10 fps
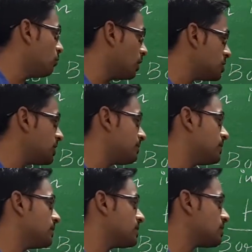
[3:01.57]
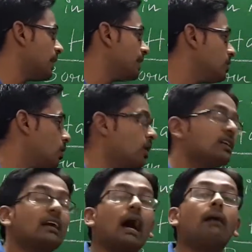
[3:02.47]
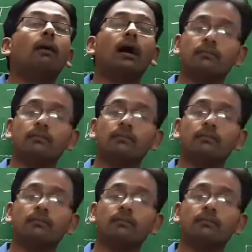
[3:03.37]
worship the shrine called Kaaba.